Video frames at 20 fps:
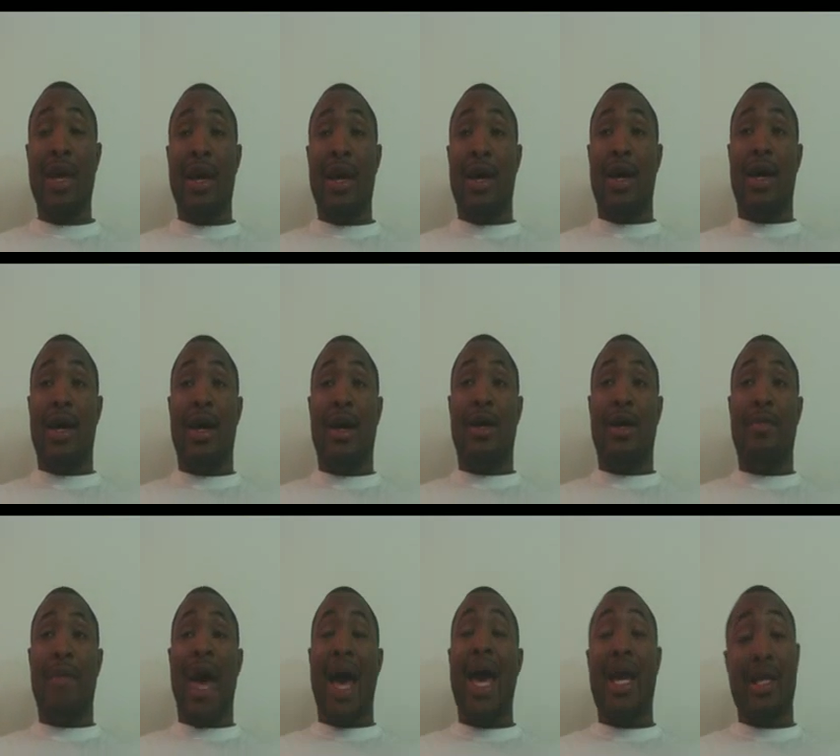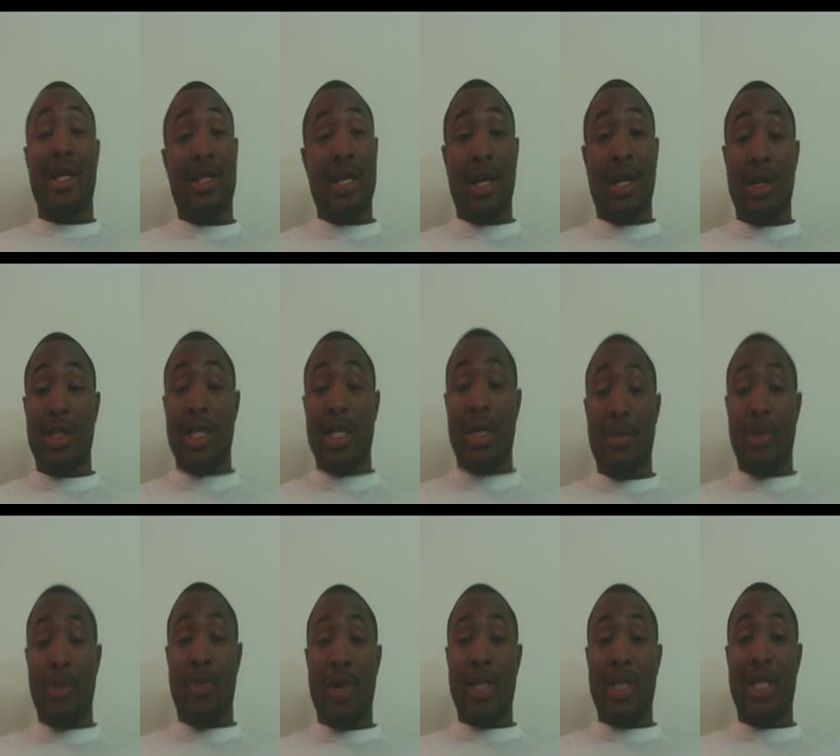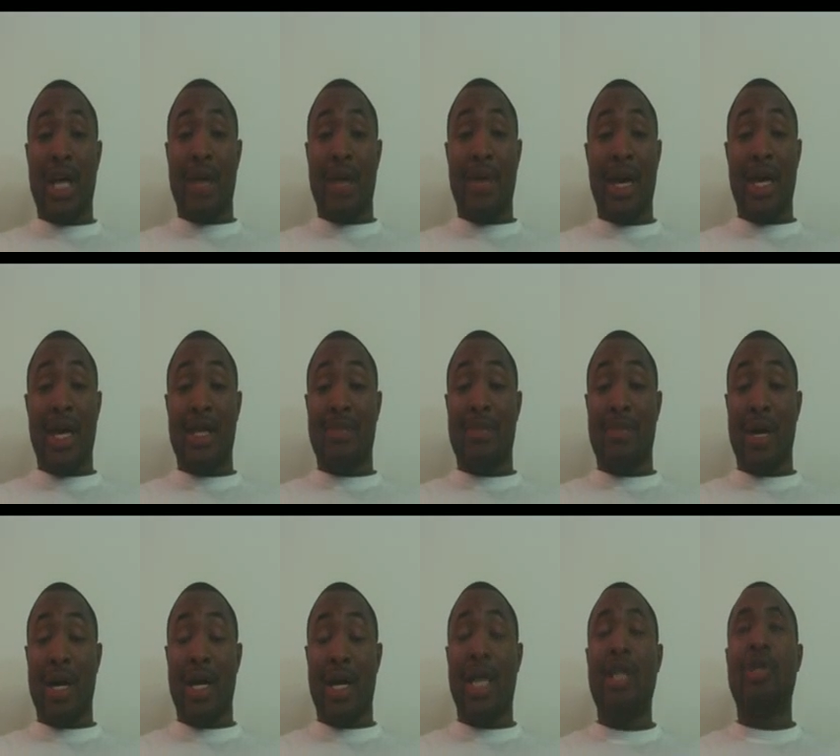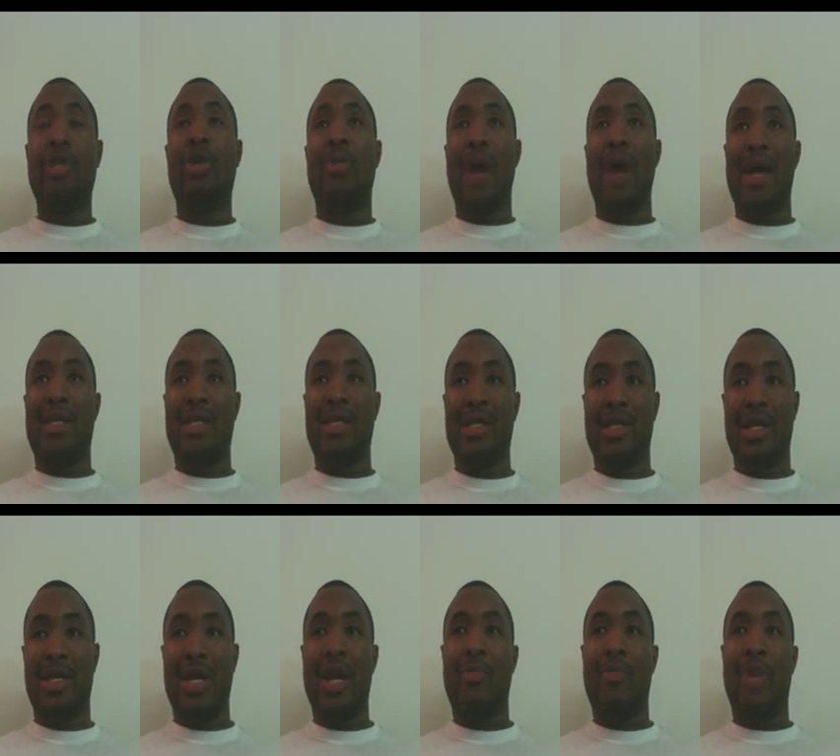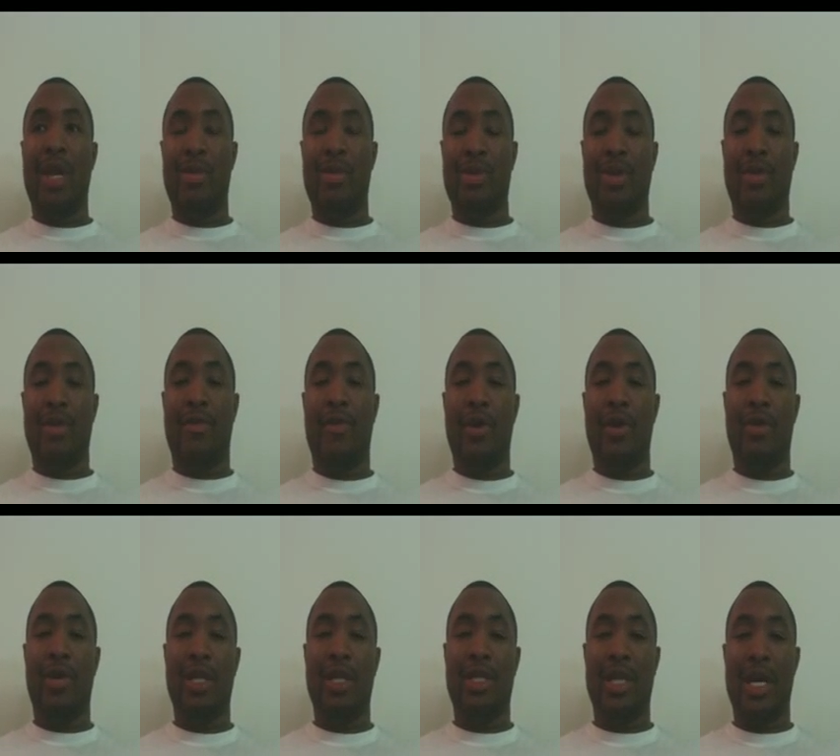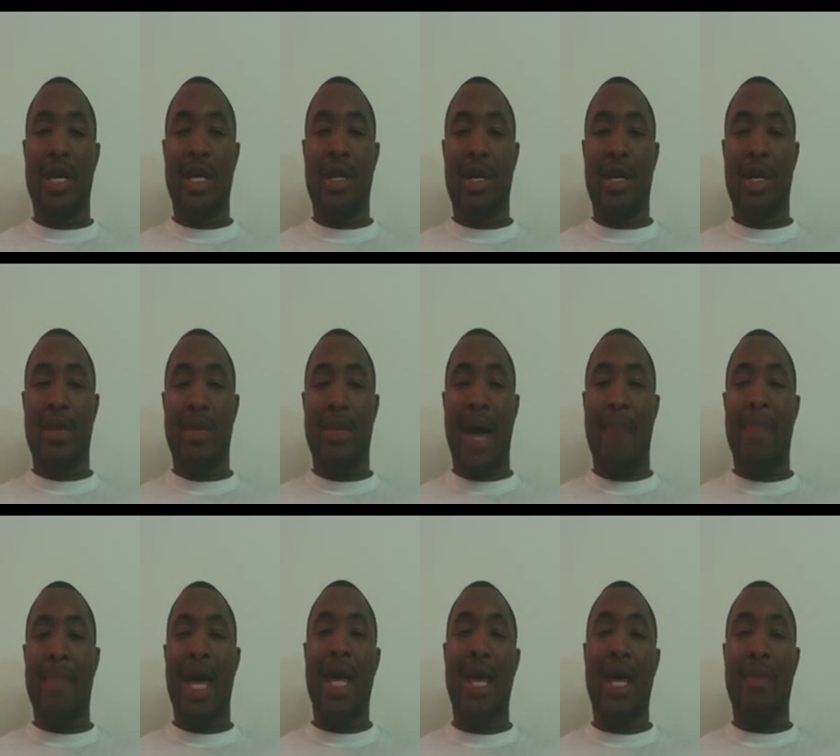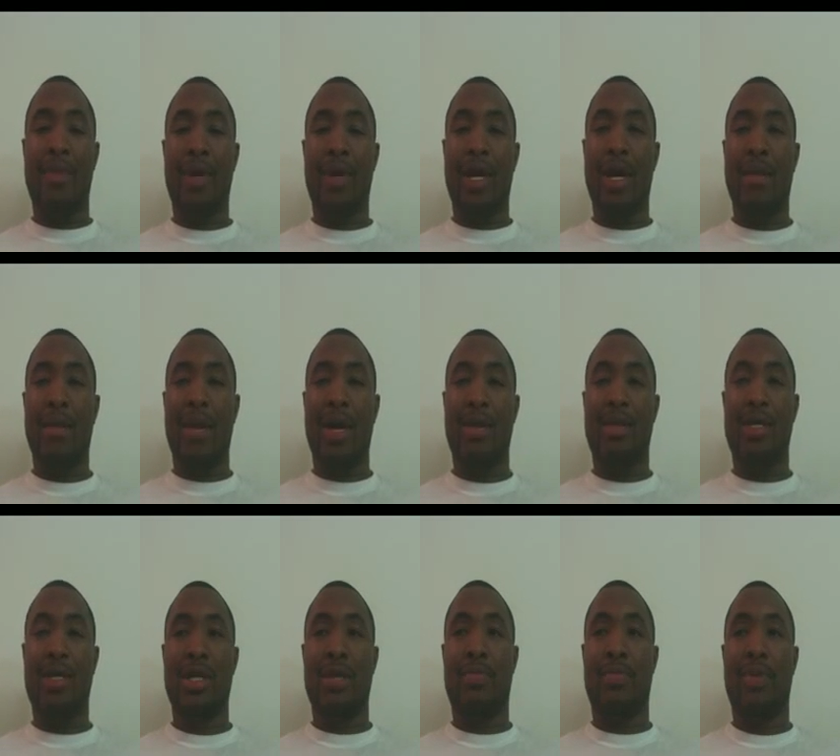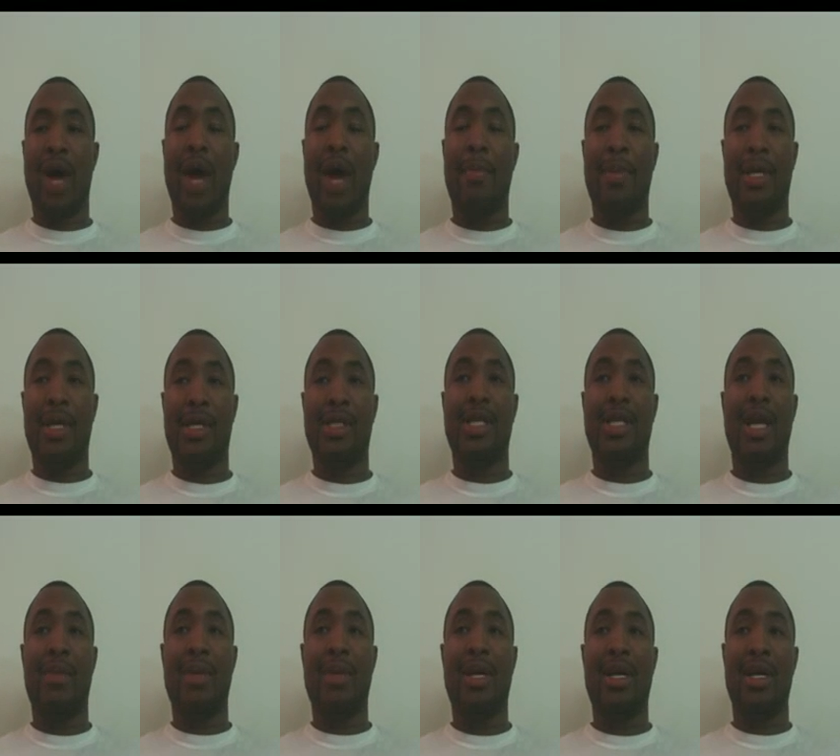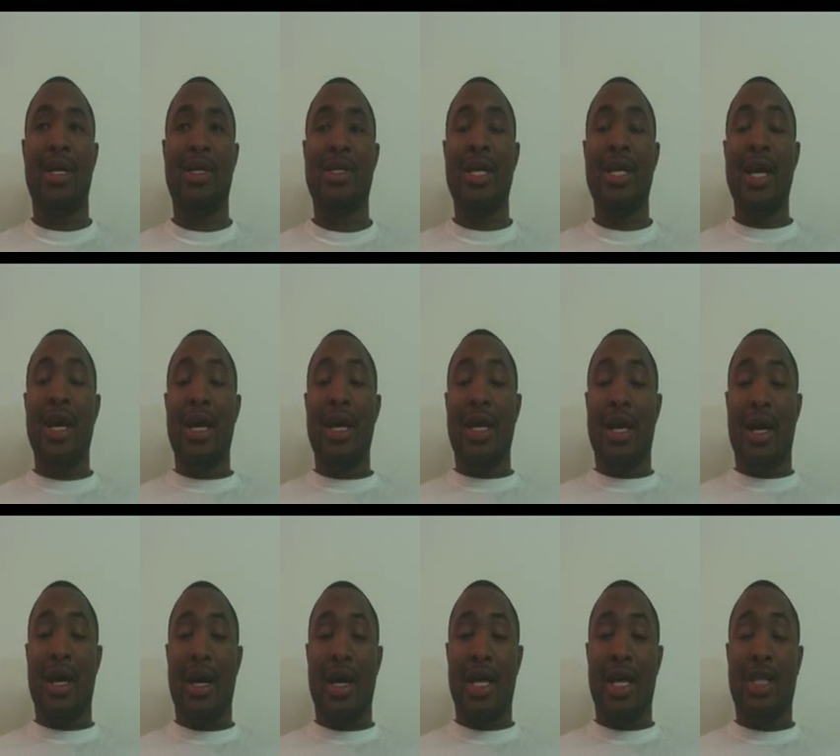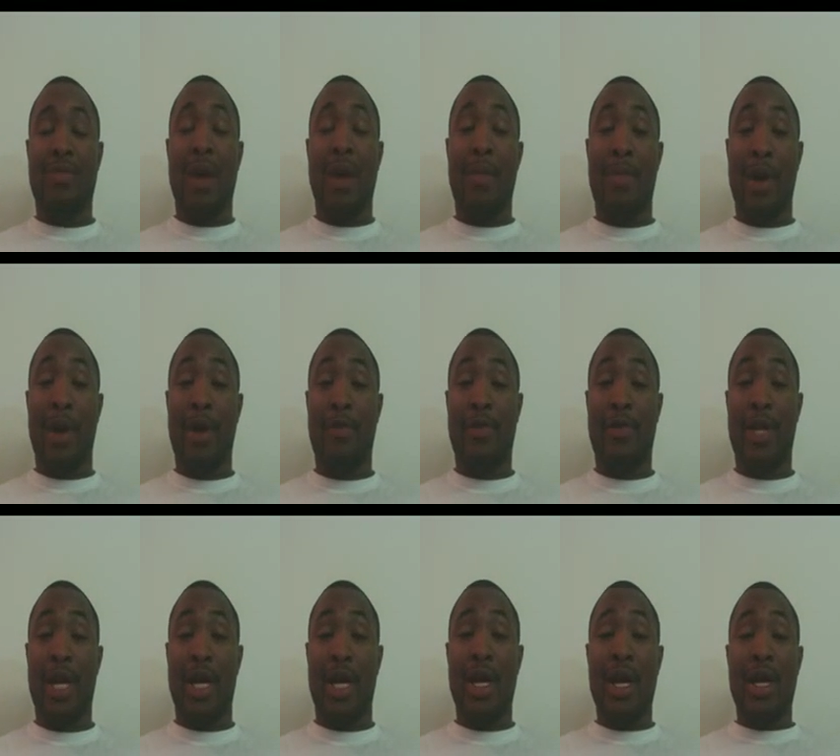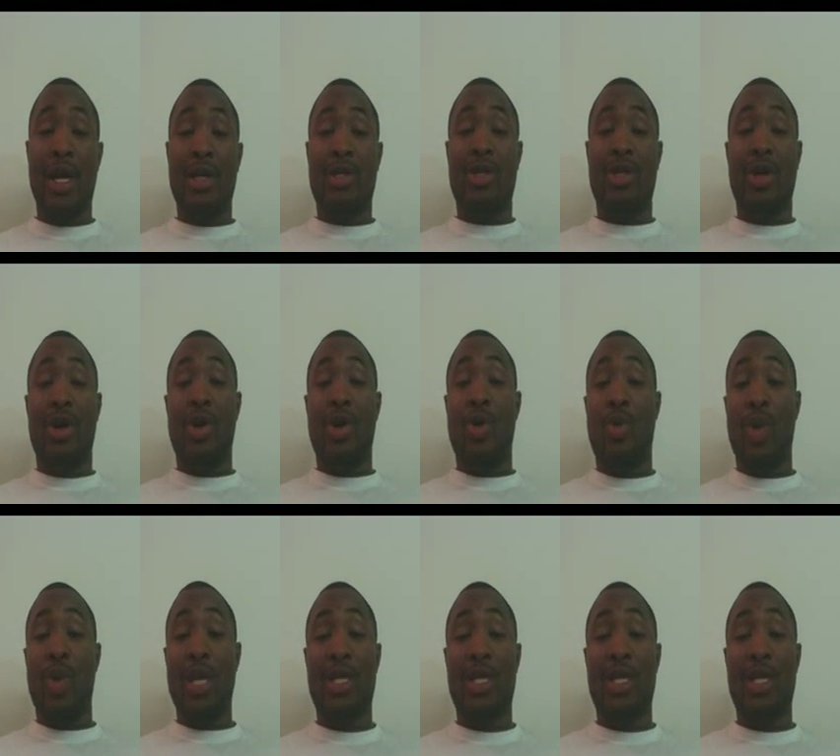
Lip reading: I had a seller tell me one time, hey, he told my assistant that when he was on the phone, he said, I'm not able to come out to the property today because it's my birthday. So we